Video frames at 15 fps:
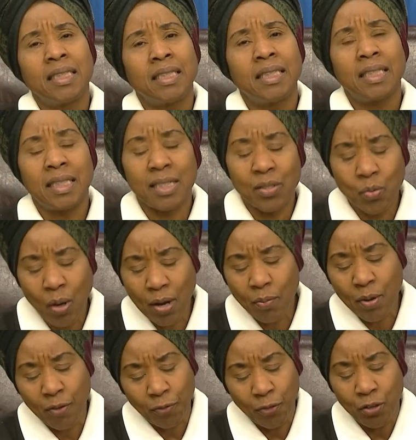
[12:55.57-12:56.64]
This is why
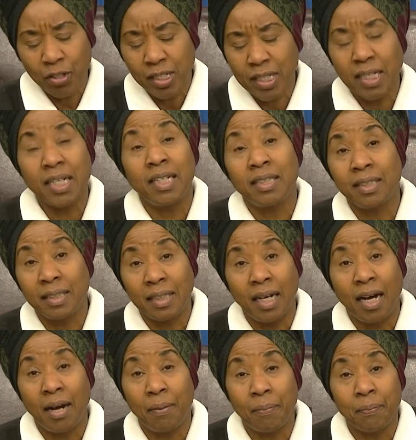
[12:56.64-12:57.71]
we're focusing on
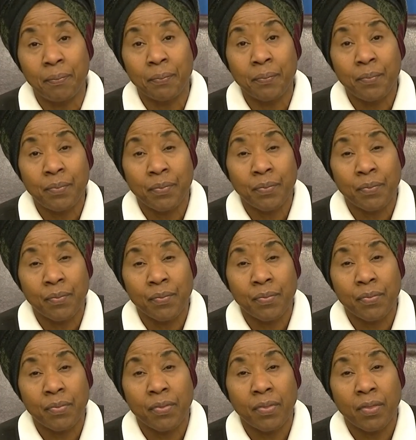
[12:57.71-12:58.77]
um,
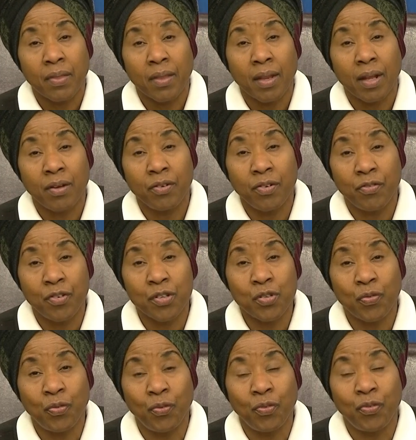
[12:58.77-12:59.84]
the
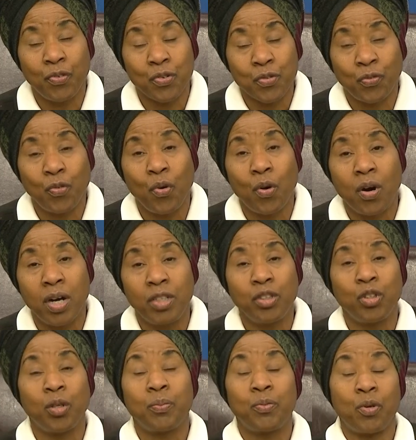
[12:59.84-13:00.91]
verse, verse four on
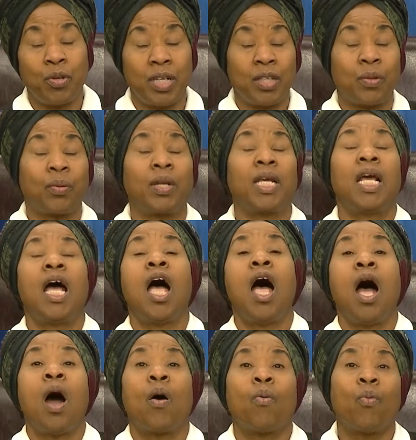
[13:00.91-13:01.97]
Job thirty-three.
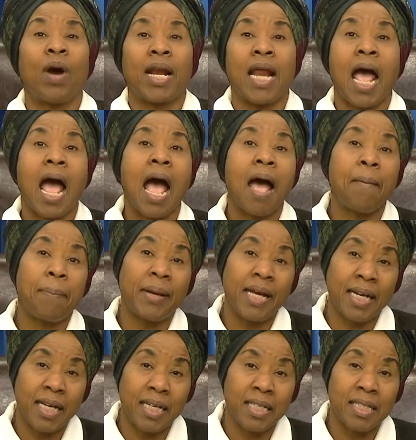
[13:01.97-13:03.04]
What
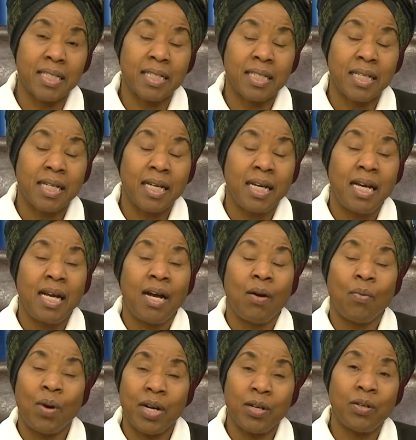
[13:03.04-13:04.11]
happened is
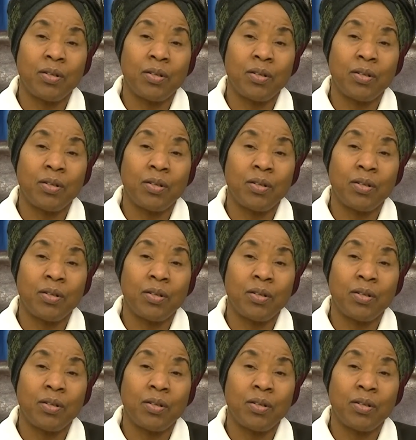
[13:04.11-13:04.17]
when